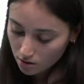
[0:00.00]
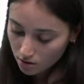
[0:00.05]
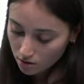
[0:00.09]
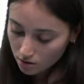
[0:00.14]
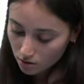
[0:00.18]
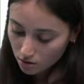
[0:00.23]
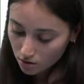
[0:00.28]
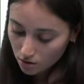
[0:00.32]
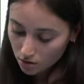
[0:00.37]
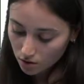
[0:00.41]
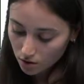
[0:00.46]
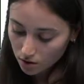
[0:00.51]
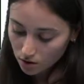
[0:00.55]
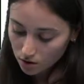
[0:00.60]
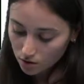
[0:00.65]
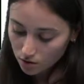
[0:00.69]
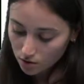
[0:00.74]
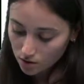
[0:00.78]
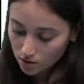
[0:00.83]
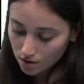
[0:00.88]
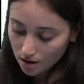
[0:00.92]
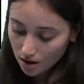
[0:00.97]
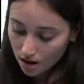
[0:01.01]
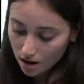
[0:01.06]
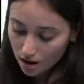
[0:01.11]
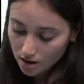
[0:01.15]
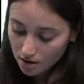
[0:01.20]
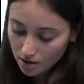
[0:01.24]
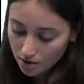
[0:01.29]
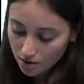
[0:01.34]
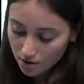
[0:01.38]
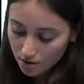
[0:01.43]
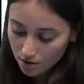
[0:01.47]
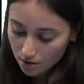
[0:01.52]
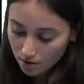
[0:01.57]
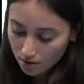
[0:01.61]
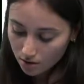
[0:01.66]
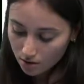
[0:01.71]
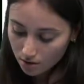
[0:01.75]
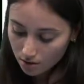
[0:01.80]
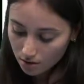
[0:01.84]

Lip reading: So you can use either